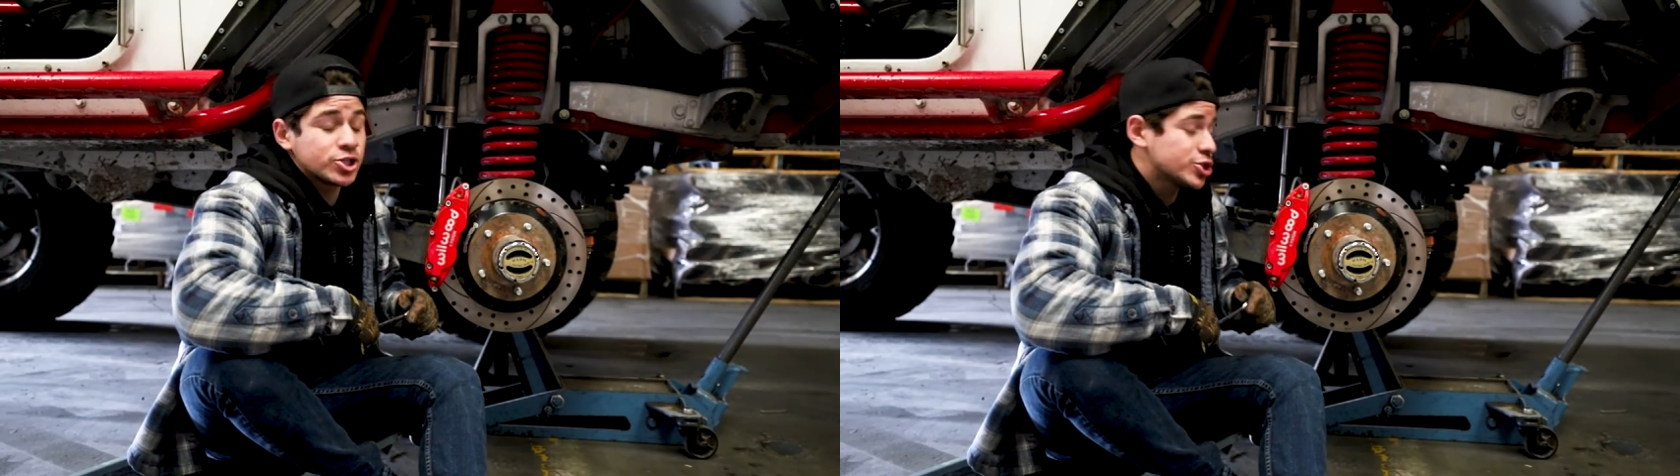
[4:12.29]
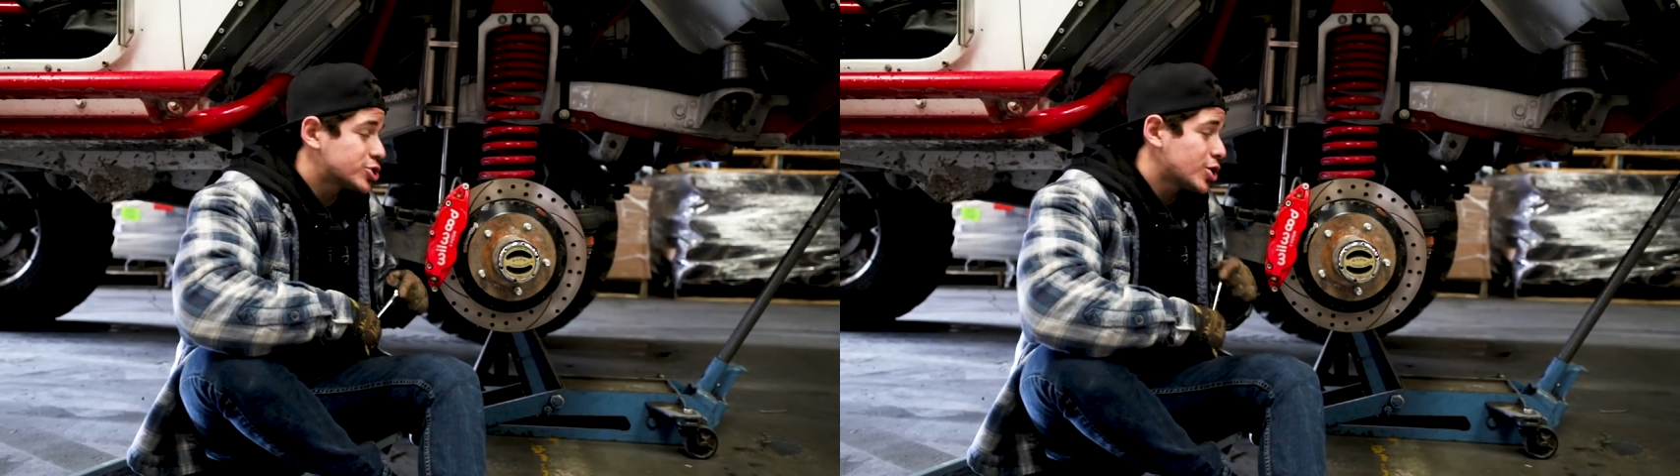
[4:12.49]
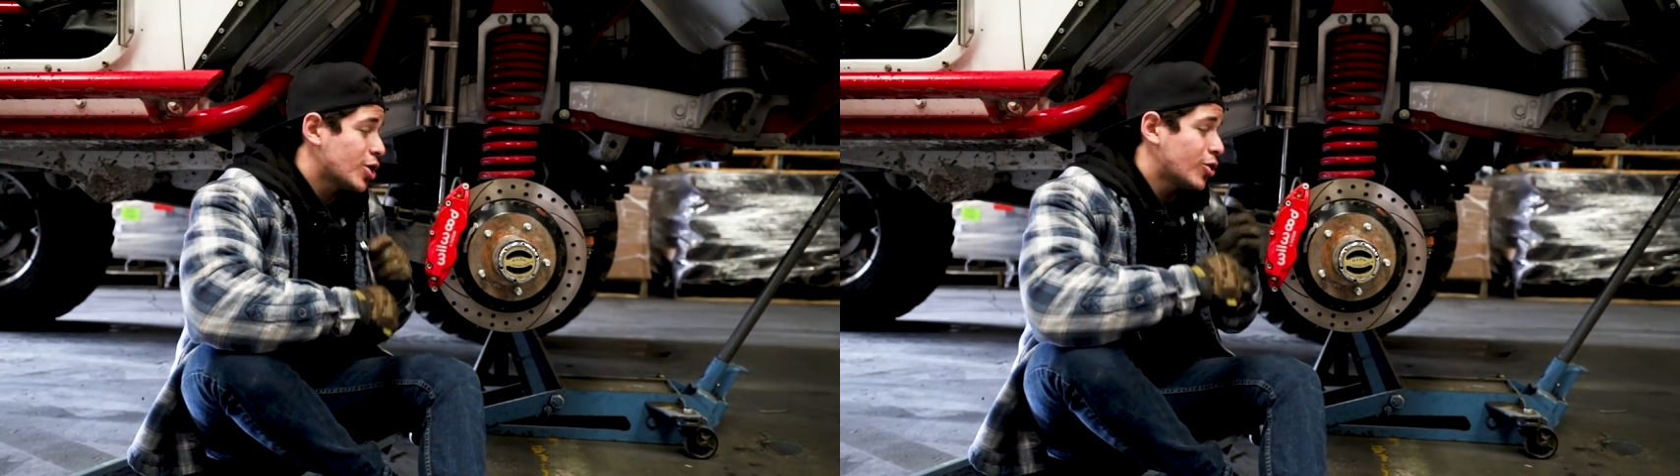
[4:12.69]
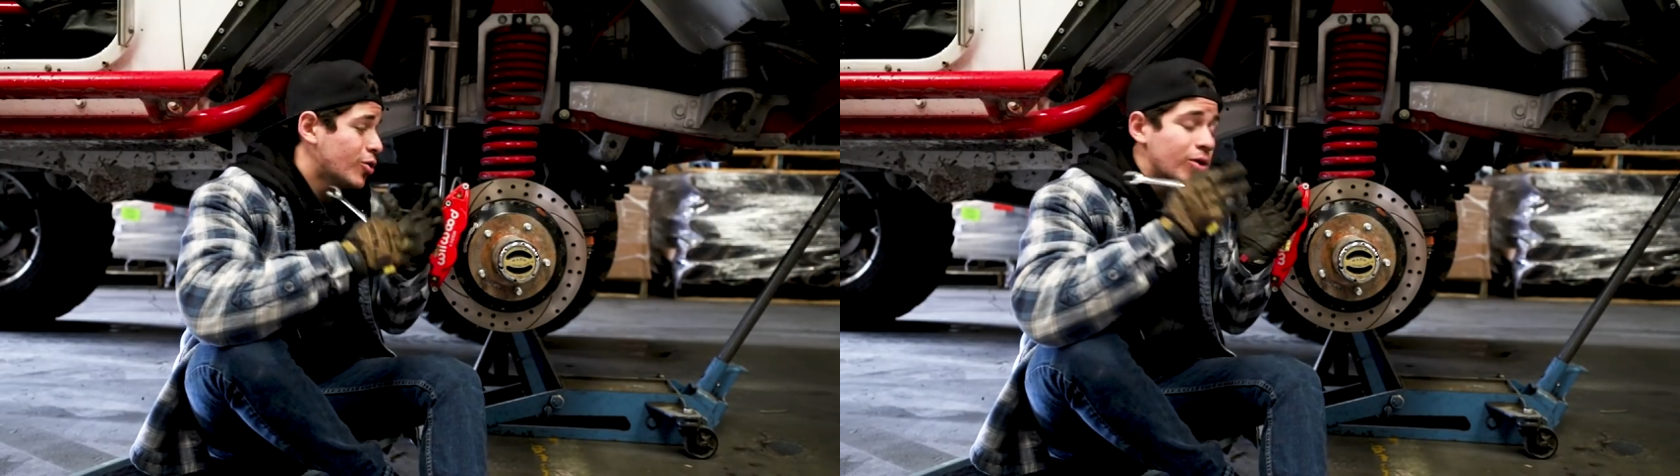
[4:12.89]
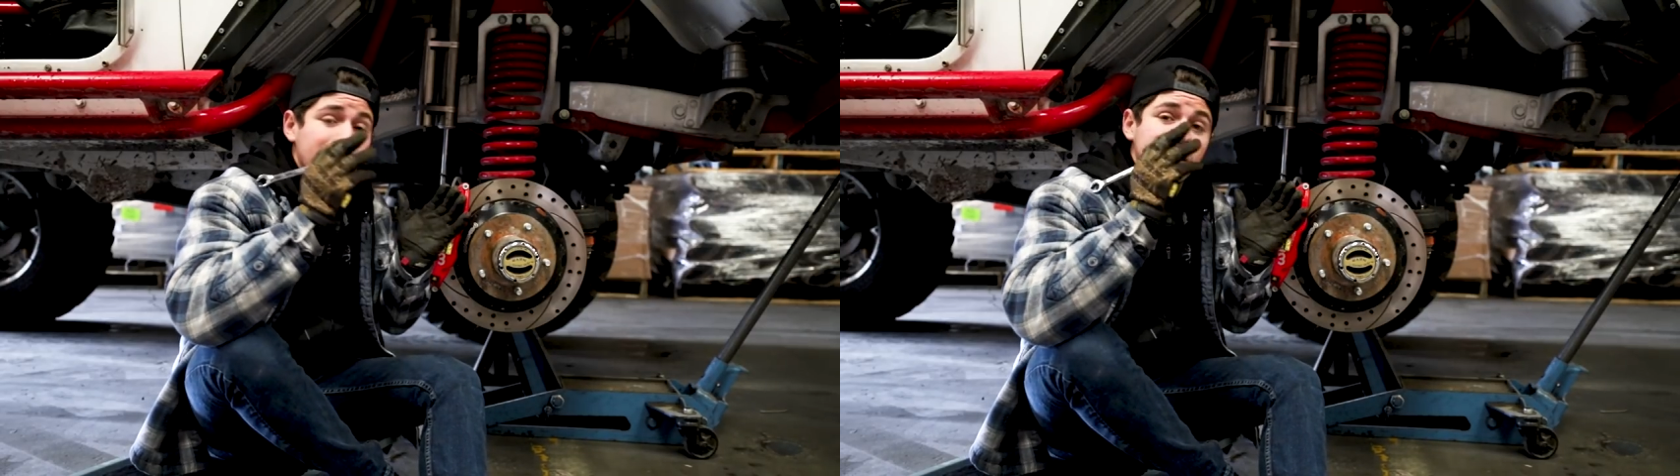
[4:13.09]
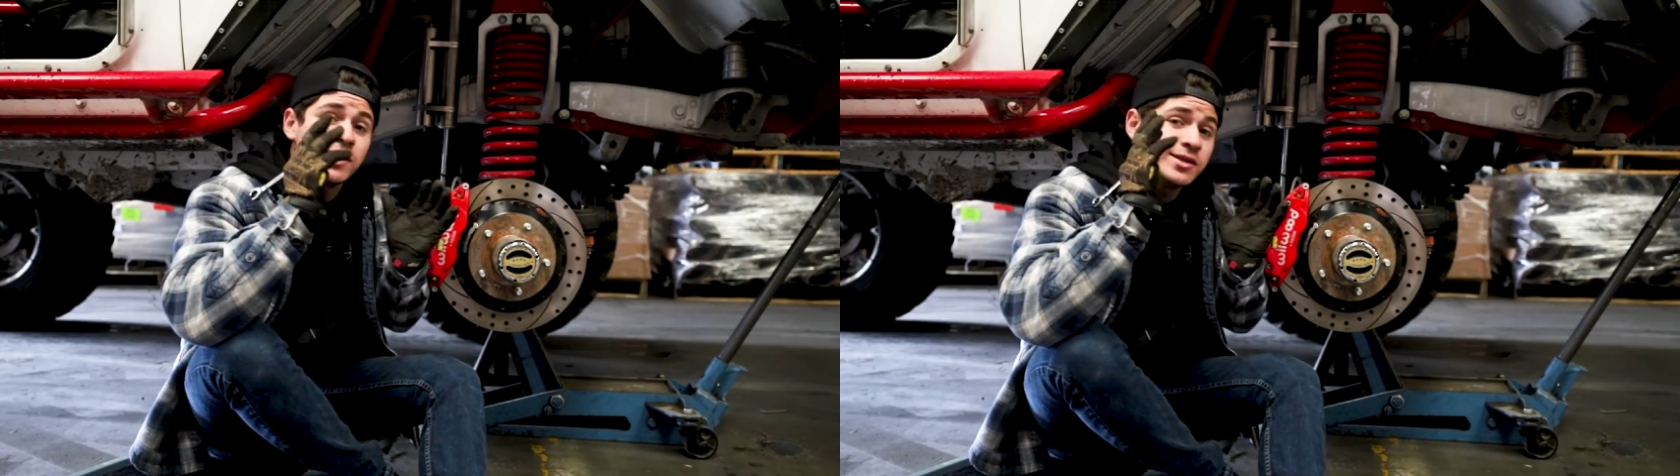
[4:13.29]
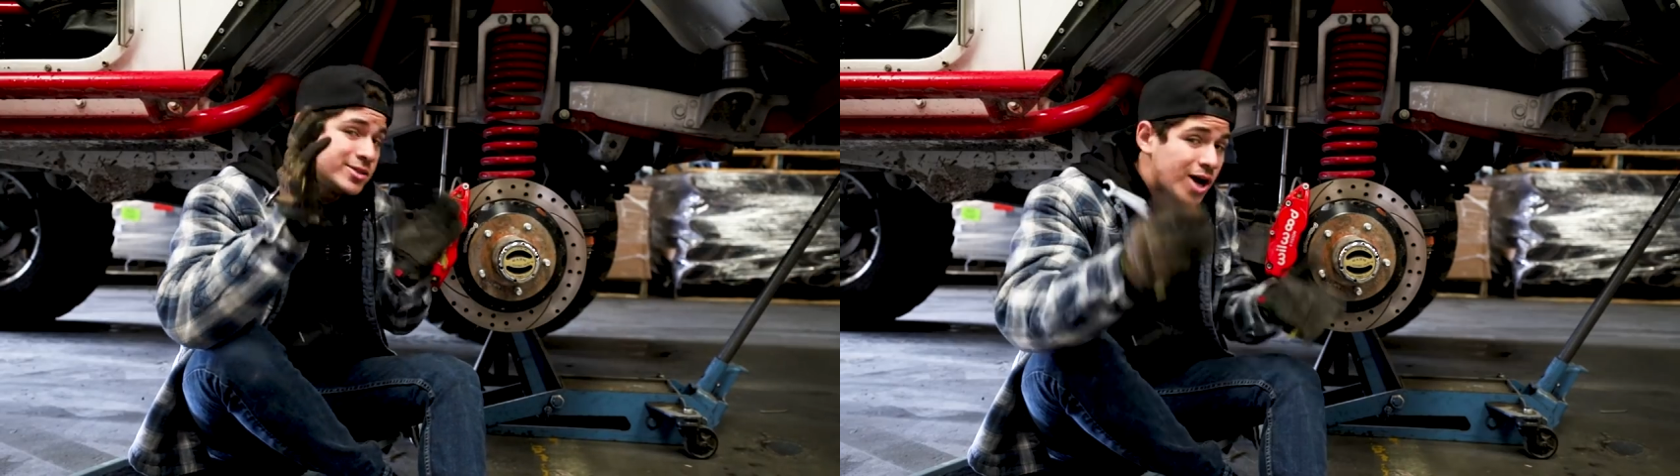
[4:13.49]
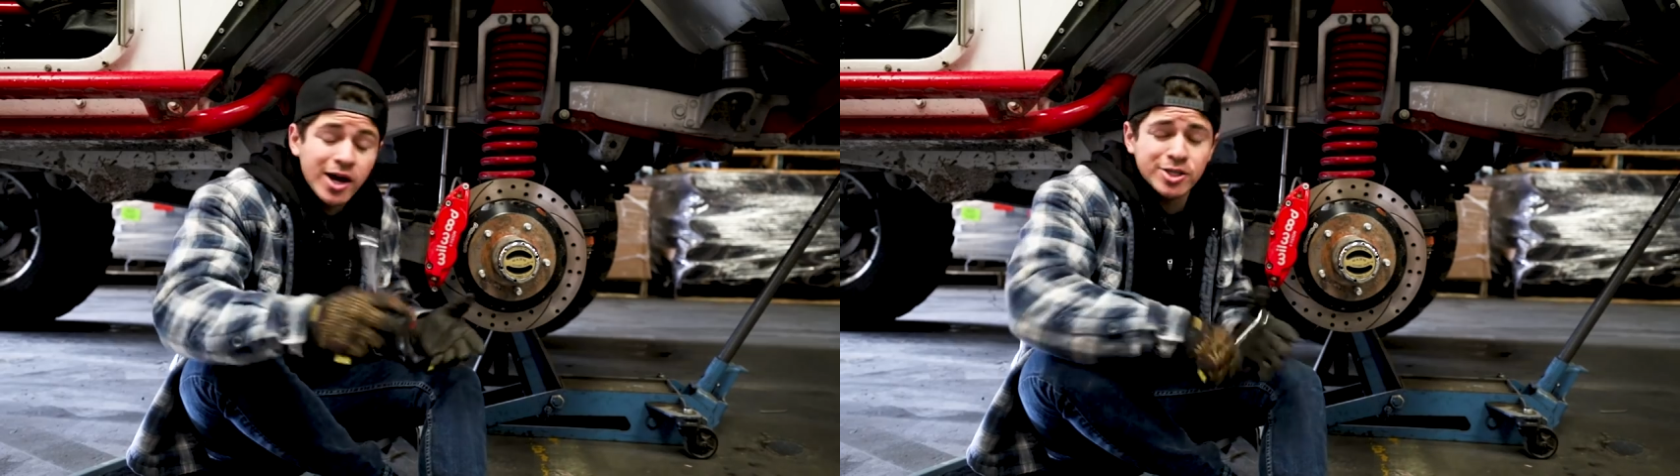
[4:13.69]
so
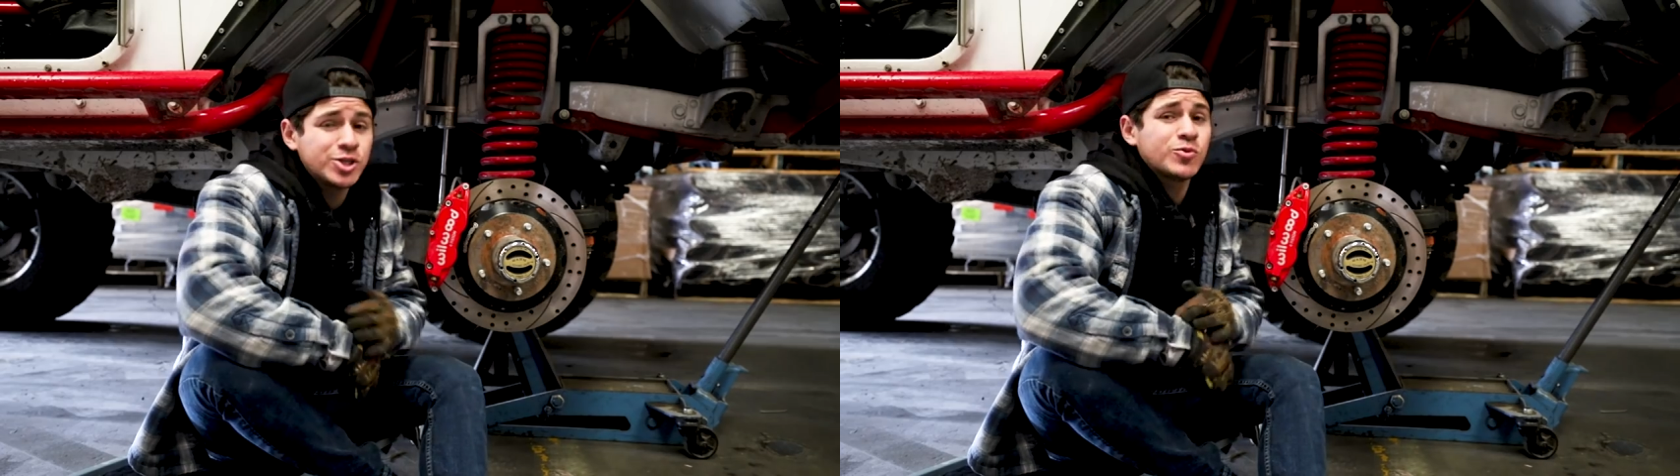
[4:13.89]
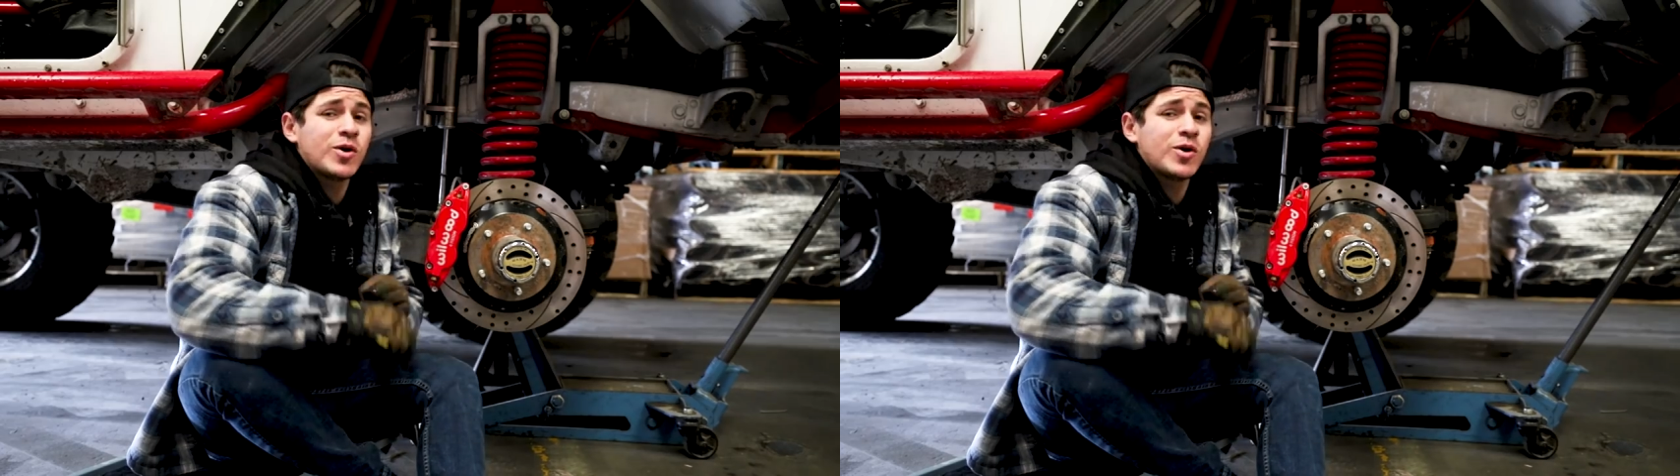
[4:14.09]
talk to your